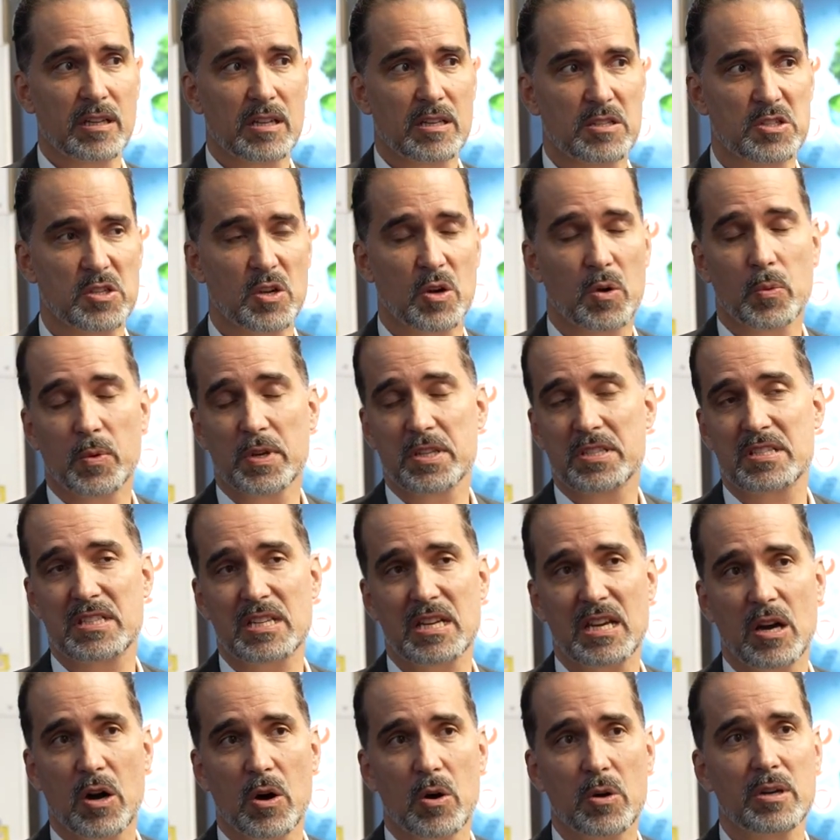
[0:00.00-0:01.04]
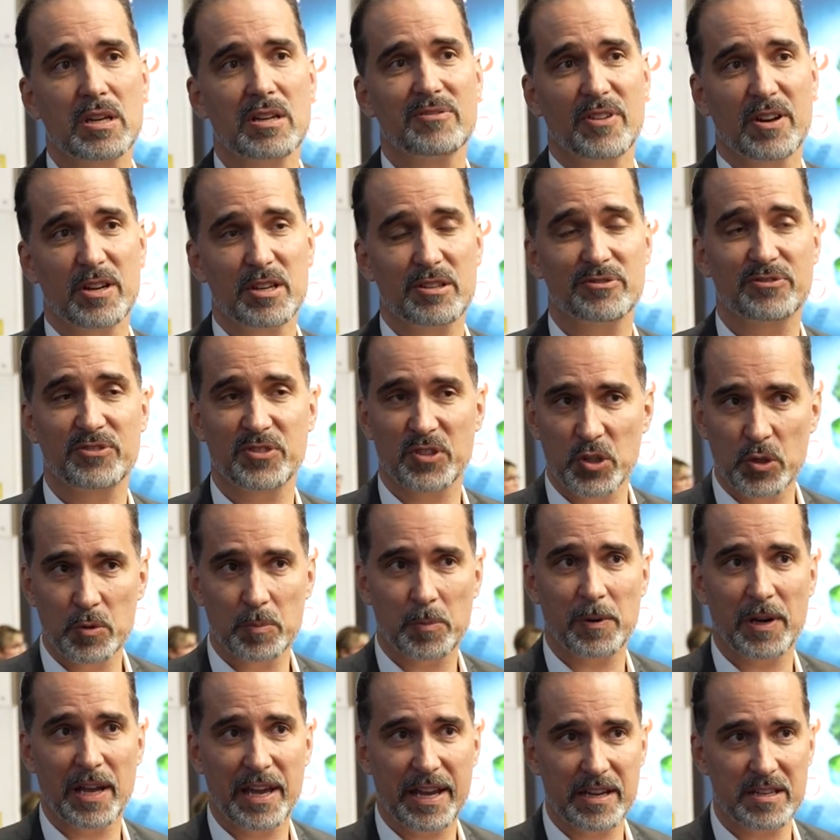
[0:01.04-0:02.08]
So we see only very few
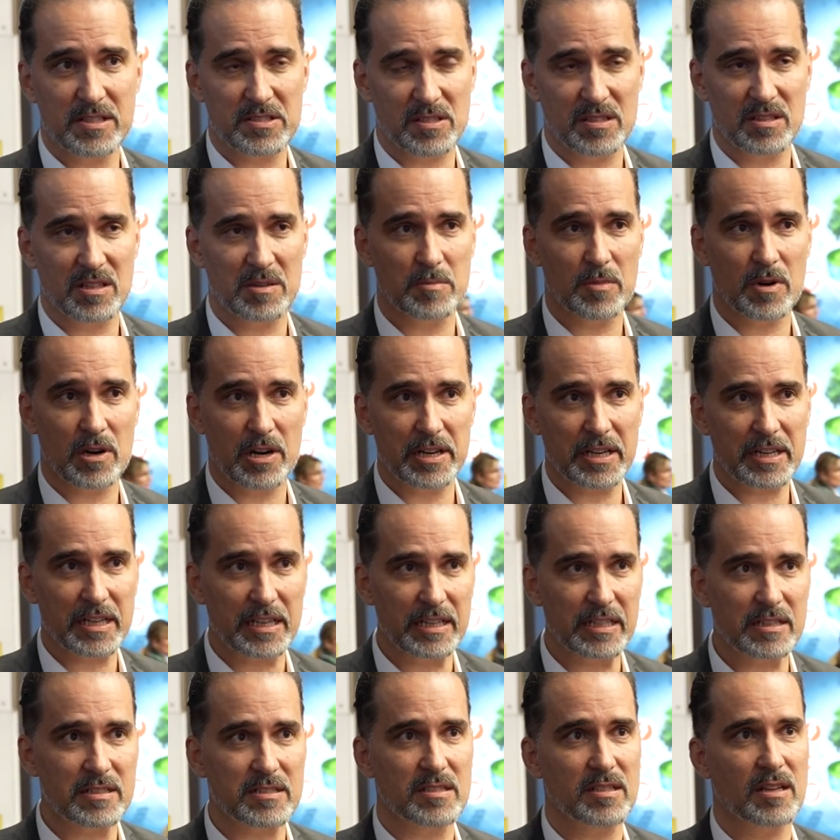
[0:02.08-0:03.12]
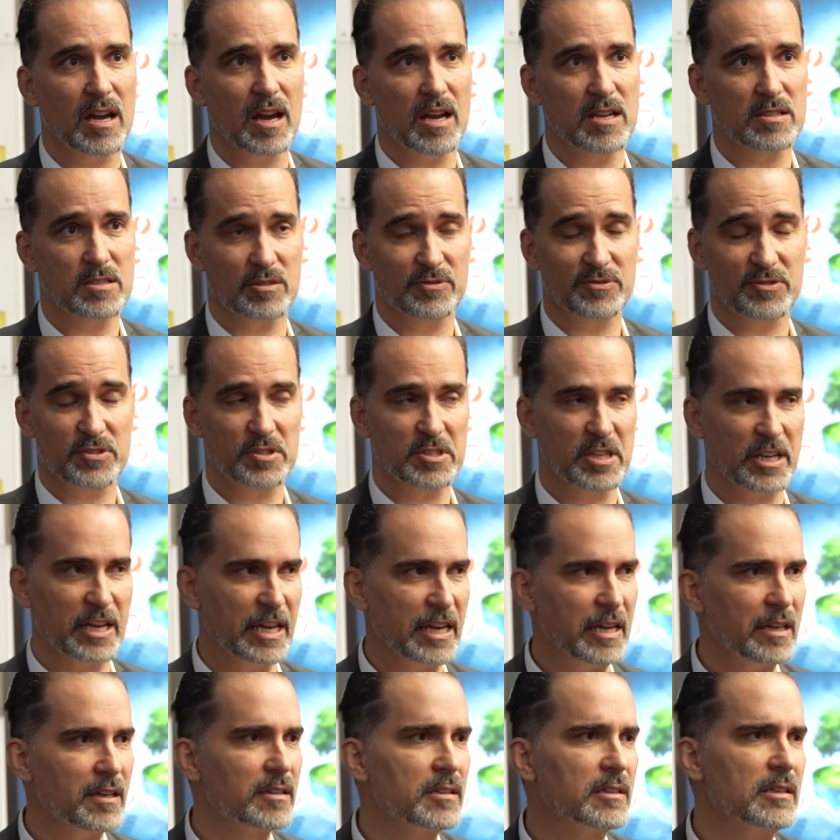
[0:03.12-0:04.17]
players in the market as of today.